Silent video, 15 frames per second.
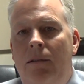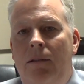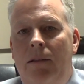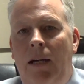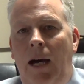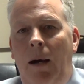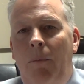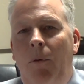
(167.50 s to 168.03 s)

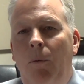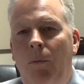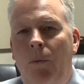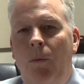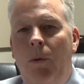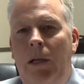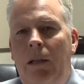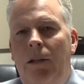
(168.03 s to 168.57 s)
top
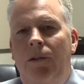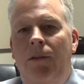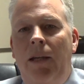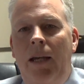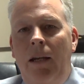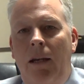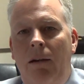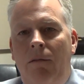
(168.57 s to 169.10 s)
real
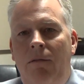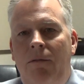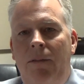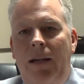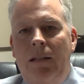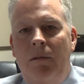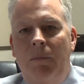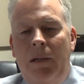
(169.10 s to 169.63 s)
estate
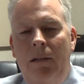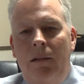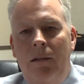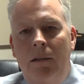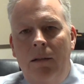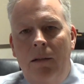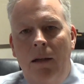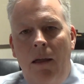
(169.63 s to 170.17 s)
investment
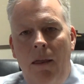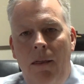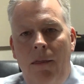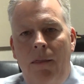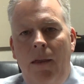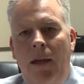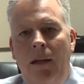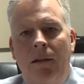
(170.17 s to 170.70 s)

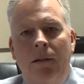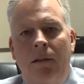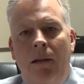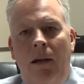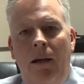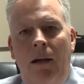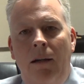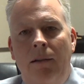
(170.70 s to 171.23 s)
things,
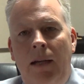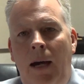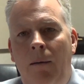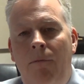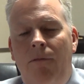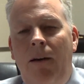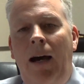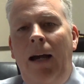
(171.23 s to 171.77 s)

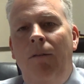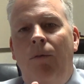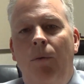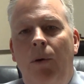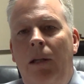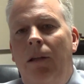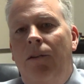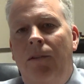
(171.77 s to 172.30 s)
top 5
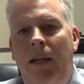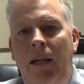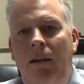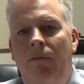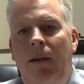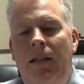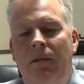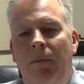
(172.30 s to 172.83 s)
real estate
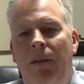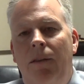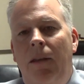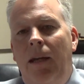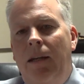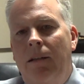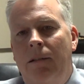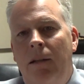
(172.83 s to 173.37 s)
investment
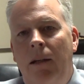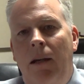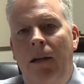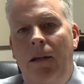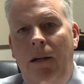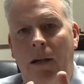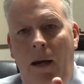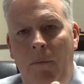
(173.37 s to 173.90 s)
things.
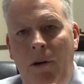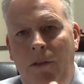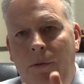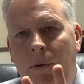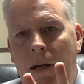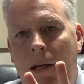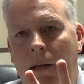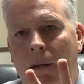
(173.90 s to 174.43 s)
Number
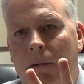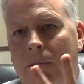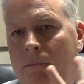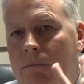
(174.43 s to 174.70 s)
3